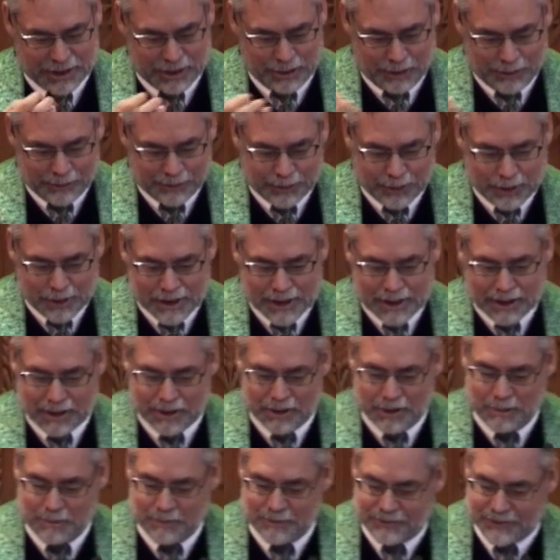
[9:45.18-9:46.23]
two Fruit of the
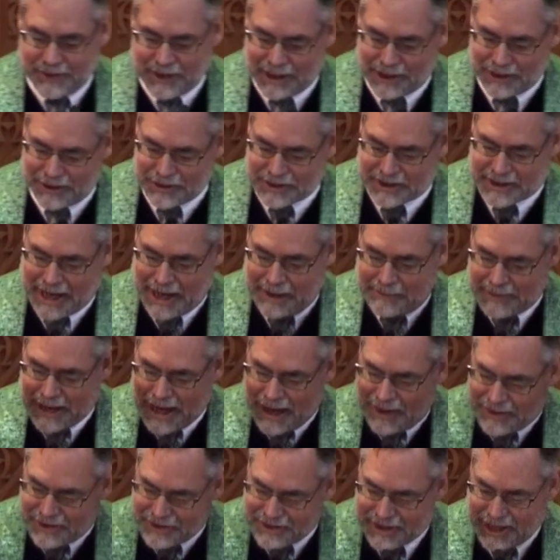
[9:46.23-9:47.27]
Loom figures came
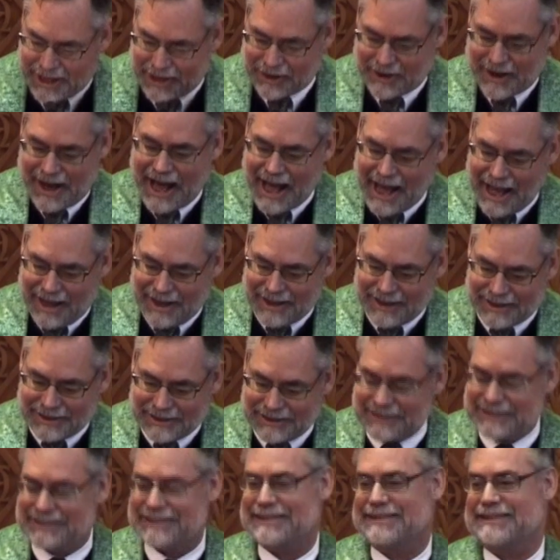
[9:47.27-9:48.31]
down the center
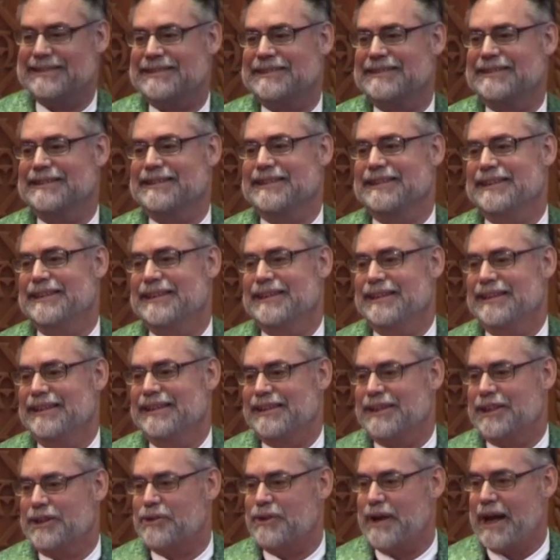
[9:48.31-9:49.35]
aisle. The
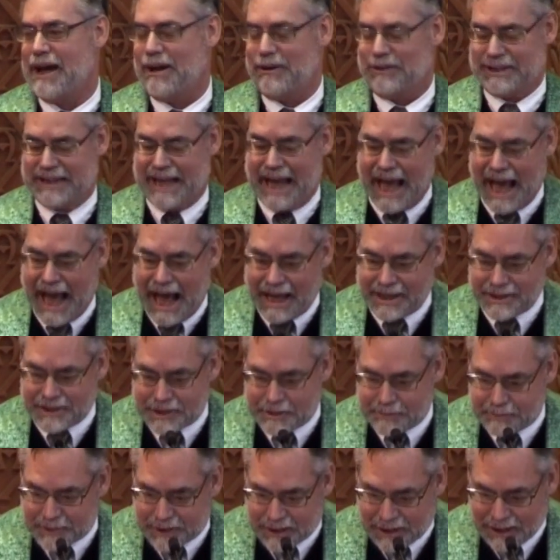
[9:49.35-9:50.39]
crowd
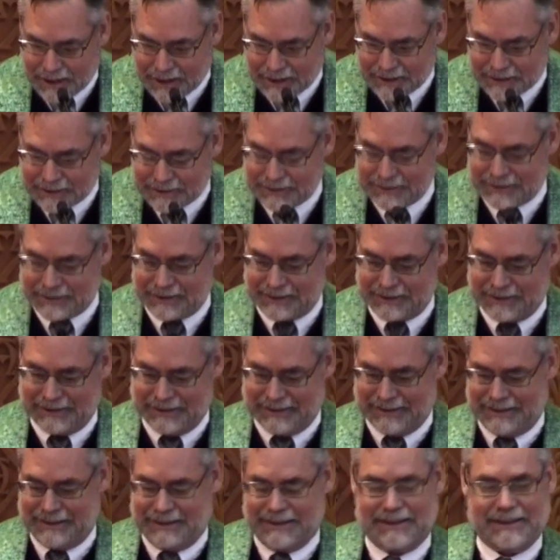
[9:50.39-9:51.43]
gasped.
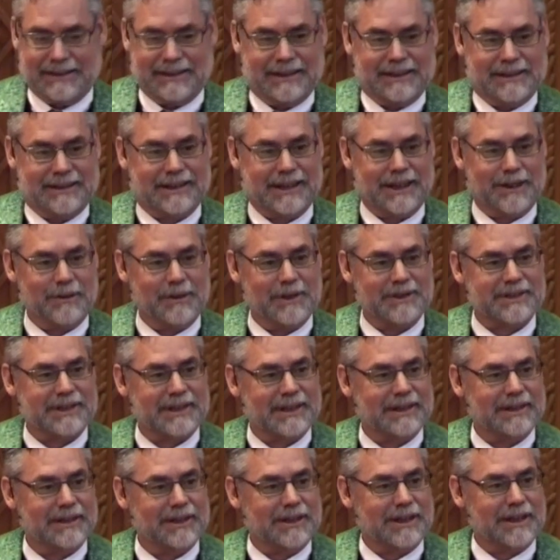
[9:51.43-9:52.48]
There was a
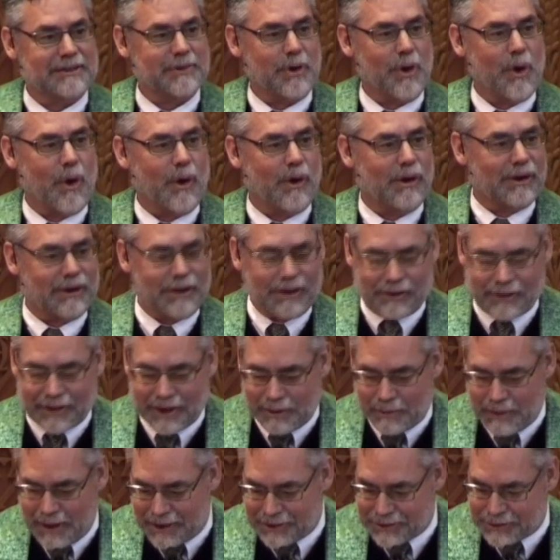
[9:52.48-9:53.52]
look of horror that
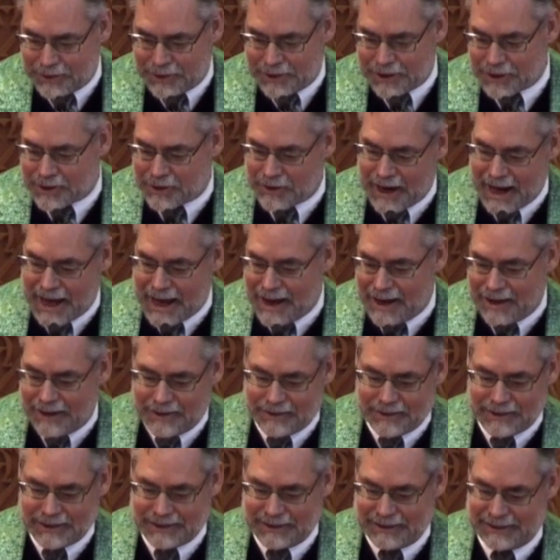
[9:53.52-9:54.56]
went through the
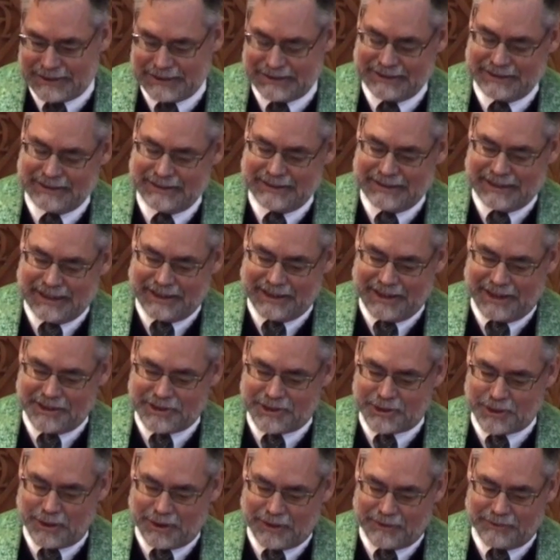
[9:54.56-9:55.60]
crowd, and then
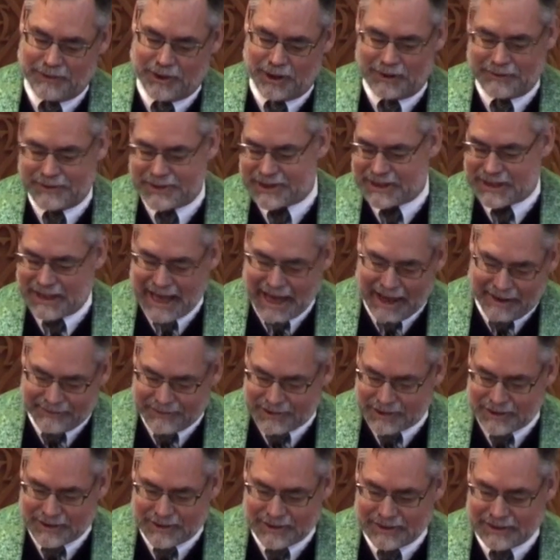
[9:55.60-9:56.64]
sort of nervous
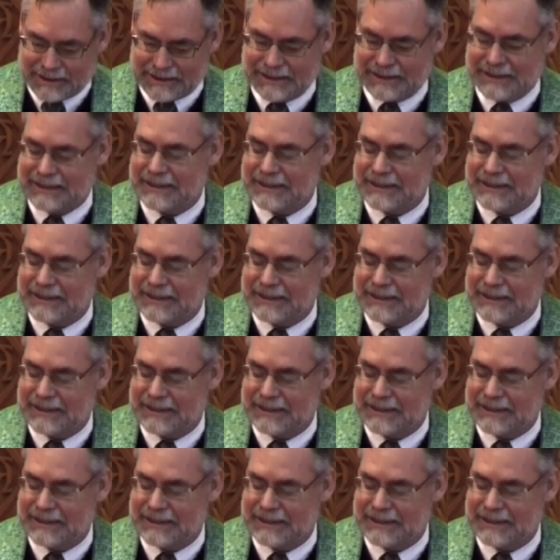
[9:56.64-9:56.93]
laughter.